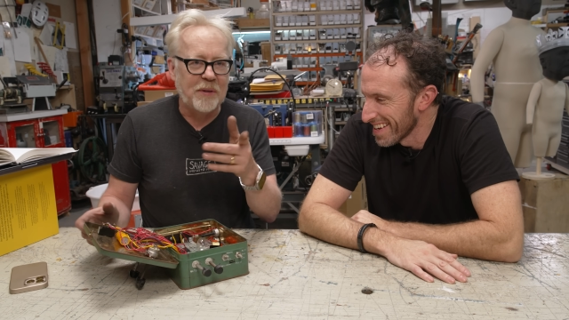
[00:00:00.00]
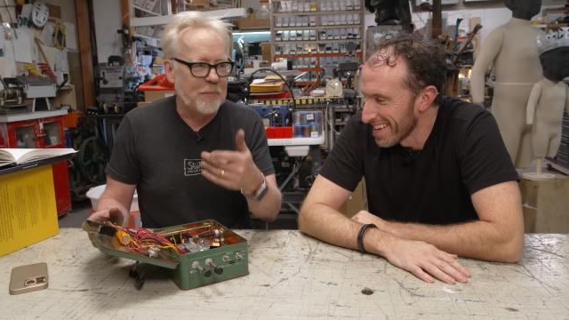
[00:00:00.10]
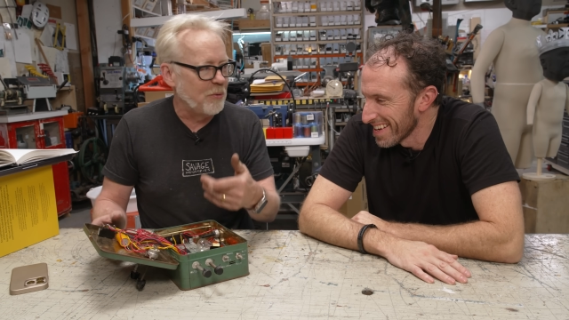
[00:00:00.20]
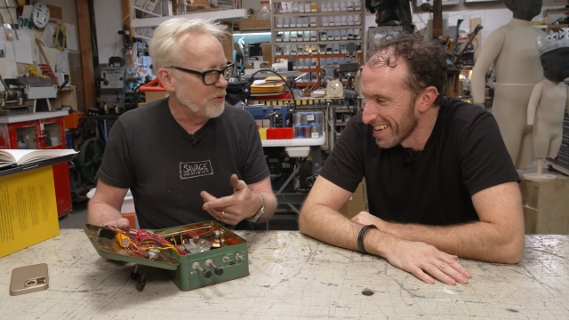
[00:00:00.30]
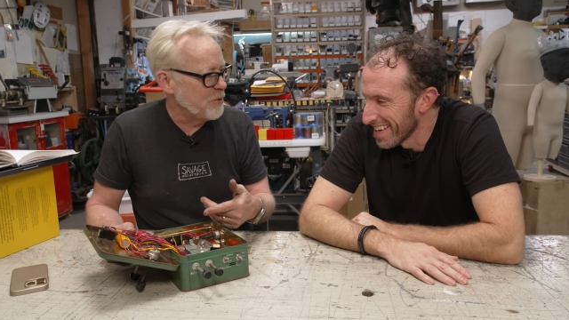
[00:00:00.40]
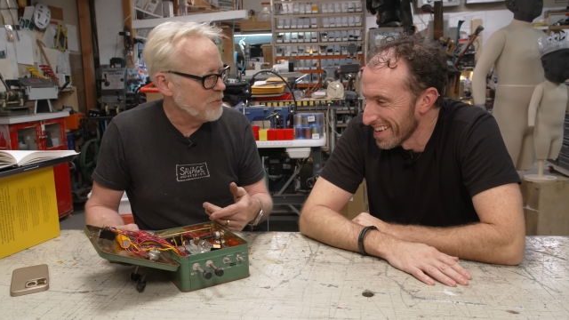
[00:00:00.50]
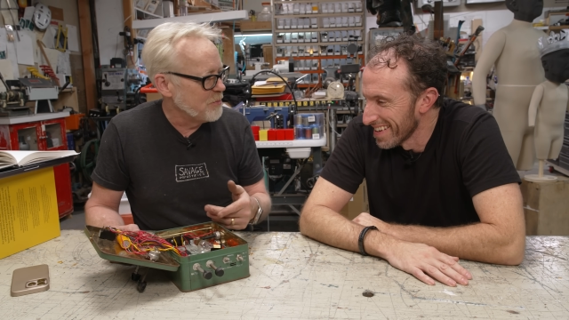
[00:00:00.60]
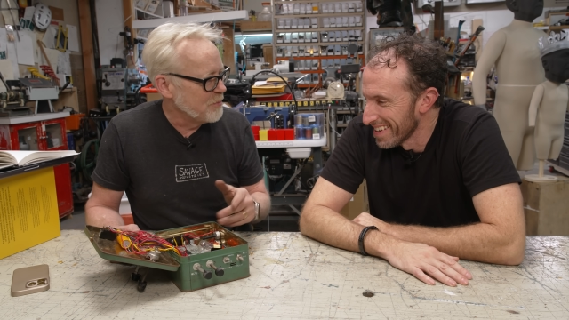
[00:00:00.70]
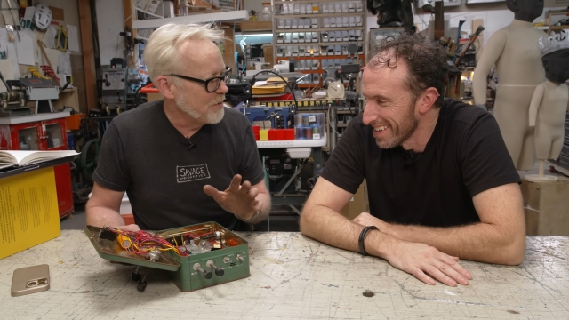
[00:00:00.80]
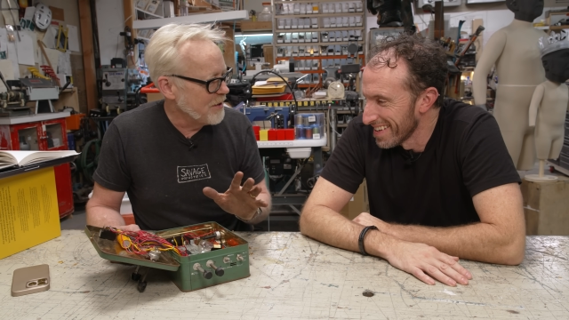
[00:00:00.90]
Speaker 1: people who
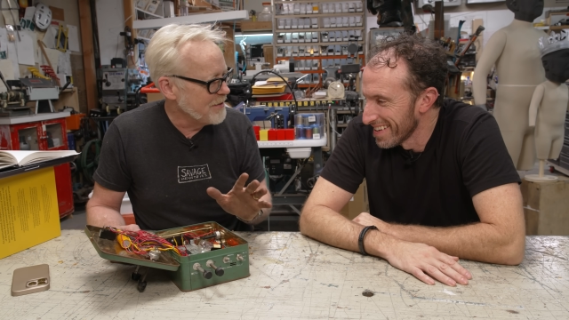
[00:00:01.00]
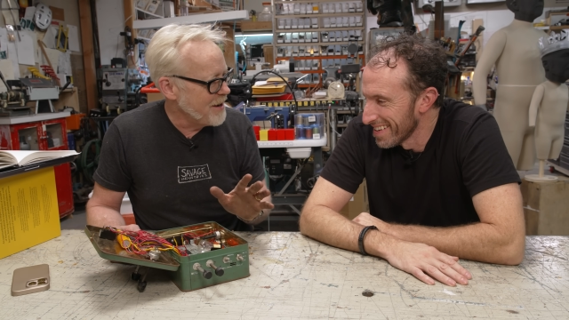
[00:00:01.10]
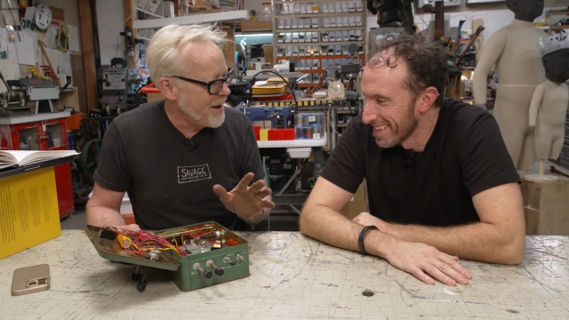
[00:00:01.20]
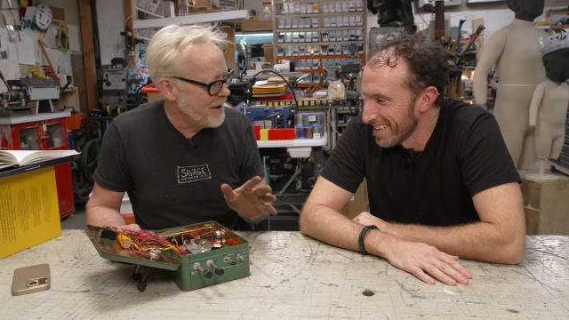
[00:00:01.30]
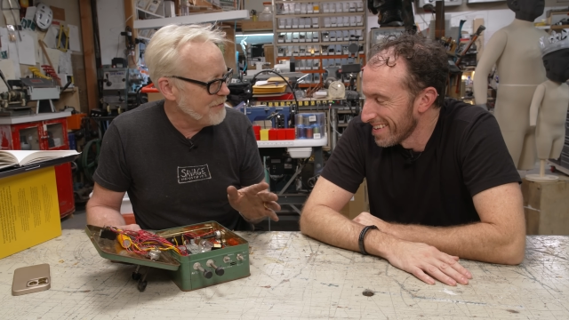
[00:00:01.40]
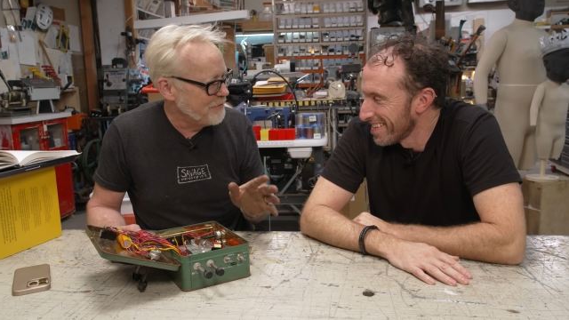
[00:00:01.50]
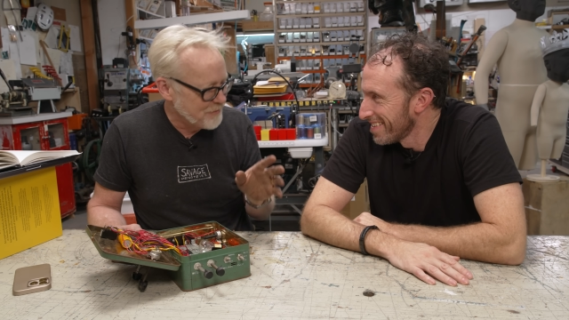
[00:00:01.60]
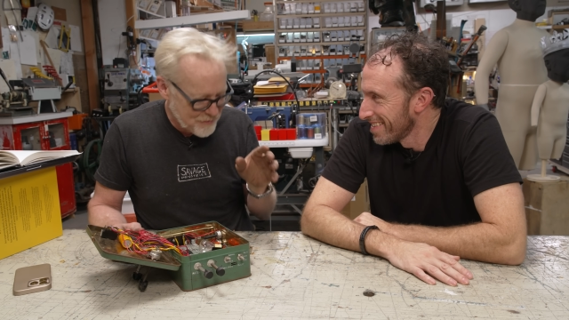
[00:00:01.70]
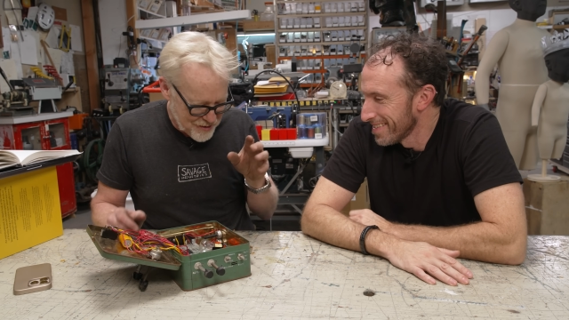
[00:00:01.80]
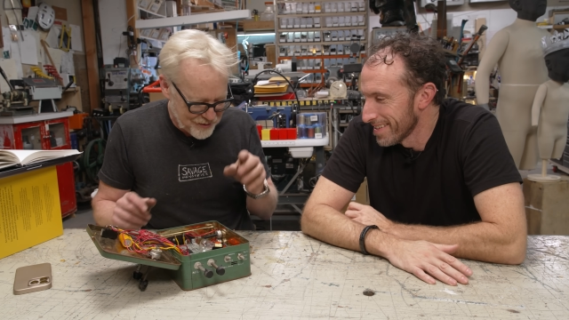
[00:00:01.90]
have
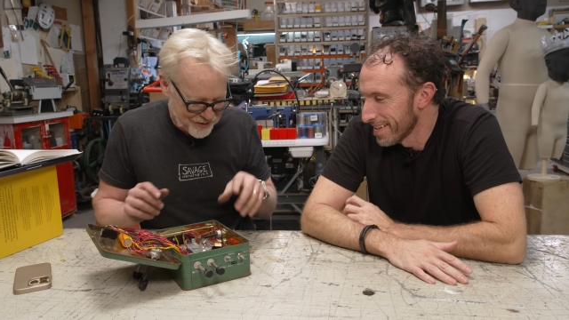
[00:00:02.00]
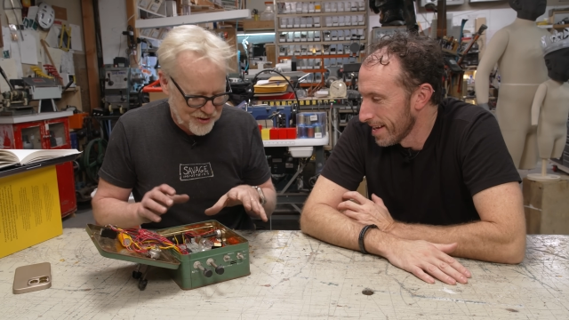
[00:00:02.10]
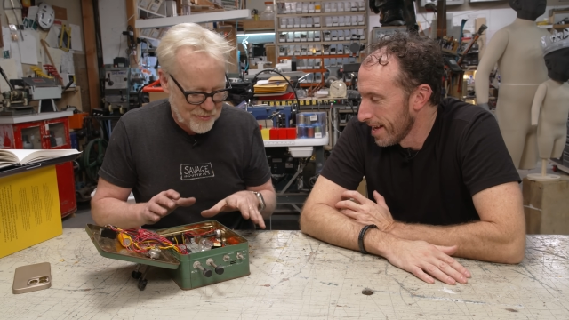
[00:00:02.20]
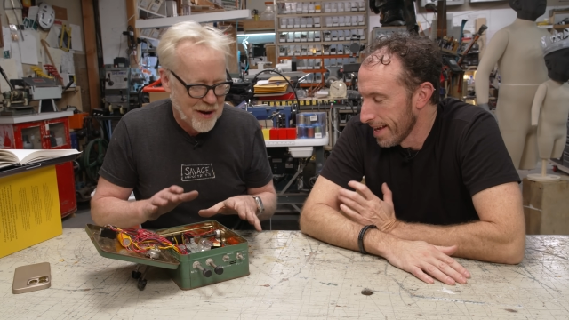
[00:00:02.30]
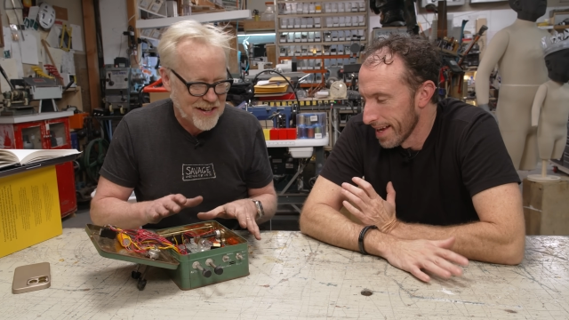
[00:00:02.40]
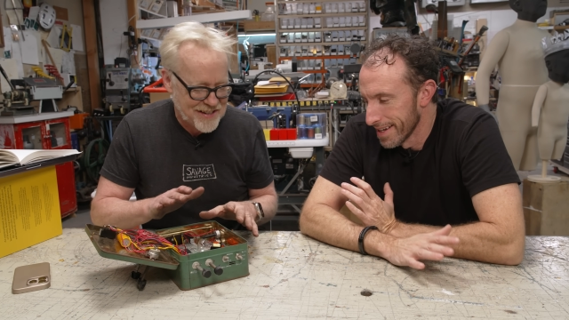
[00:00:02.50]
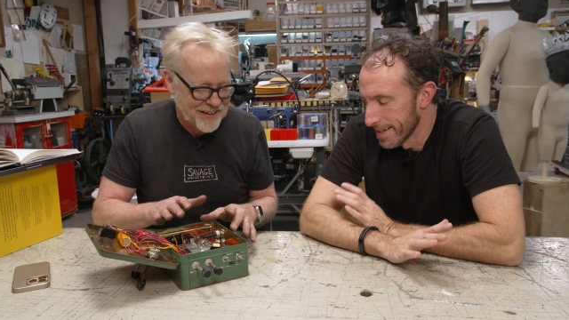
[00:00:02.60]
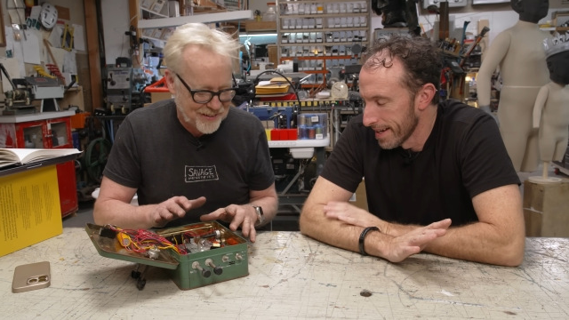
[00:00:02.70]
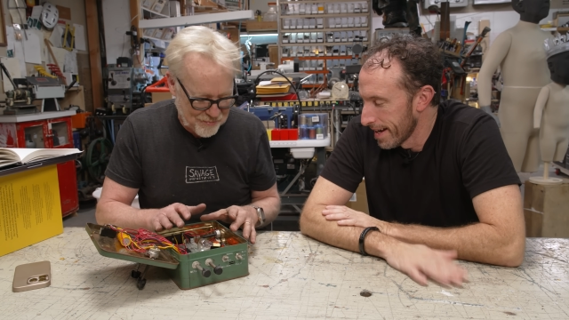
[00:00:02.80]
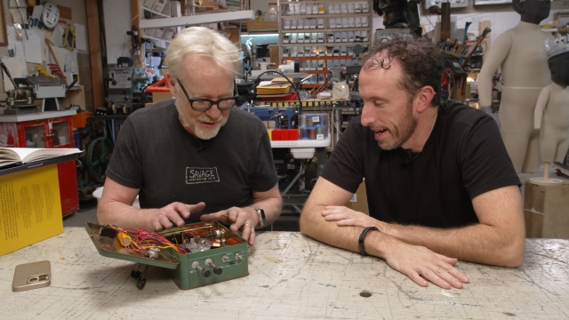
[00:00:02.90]
some
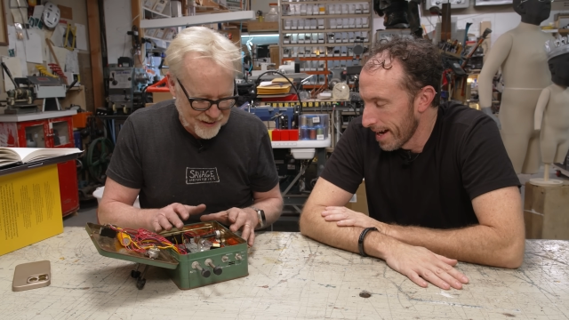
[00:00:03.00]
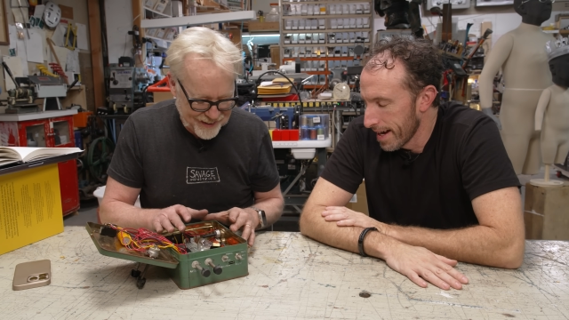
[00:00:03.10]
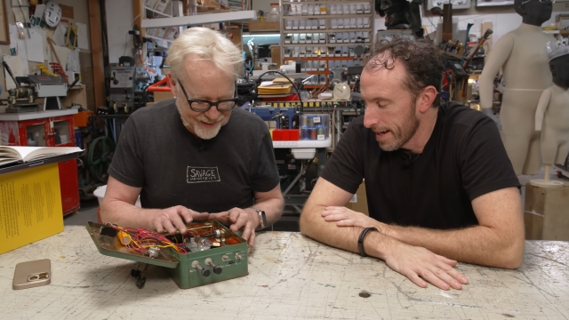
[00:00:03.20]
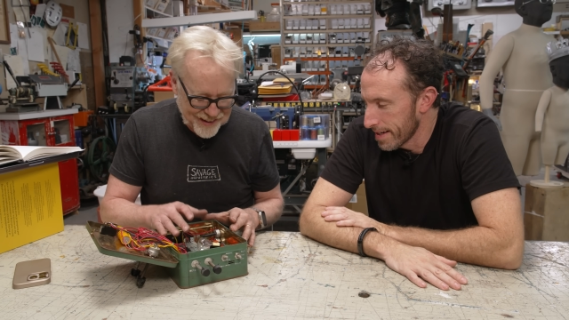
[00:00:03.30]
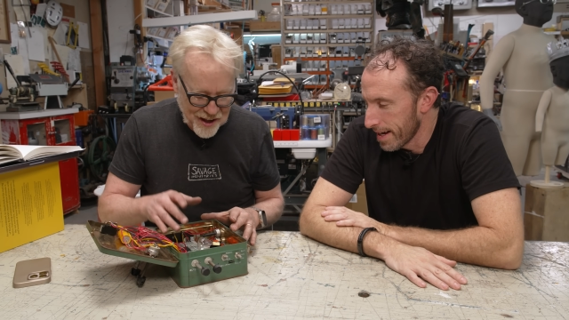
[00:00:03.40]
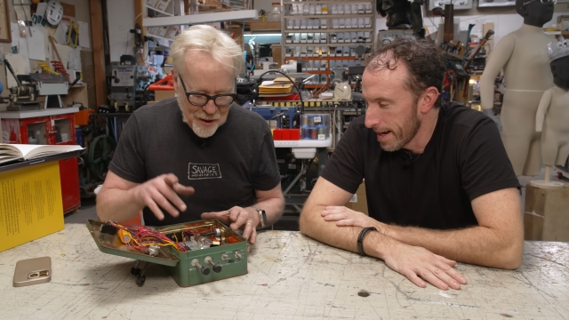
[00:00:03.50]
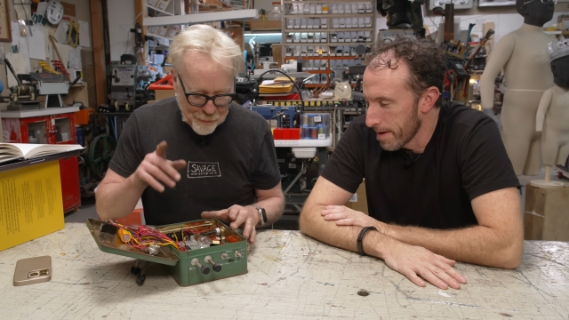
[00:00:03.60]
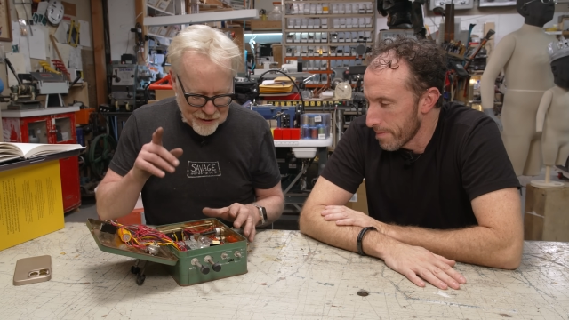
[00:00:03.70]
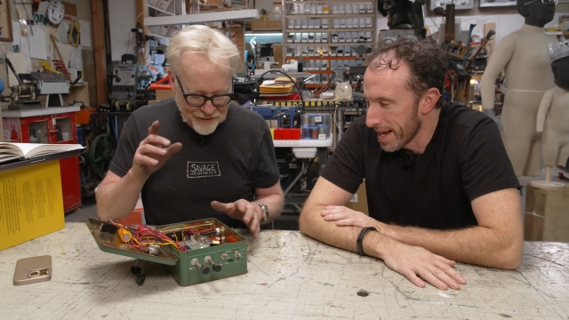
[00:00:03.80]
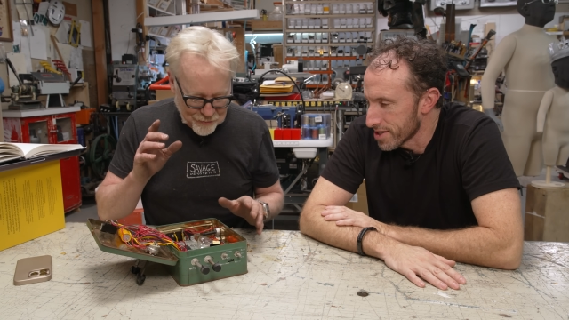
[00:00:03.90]
ideas about this,
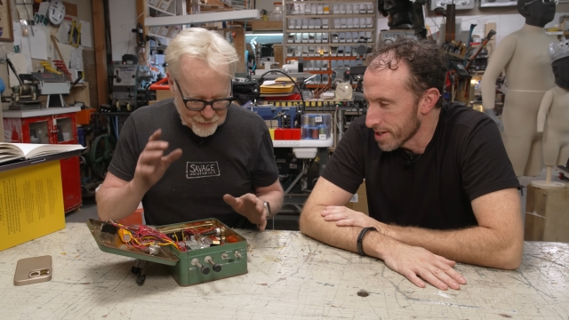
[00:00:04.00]
I but imagine.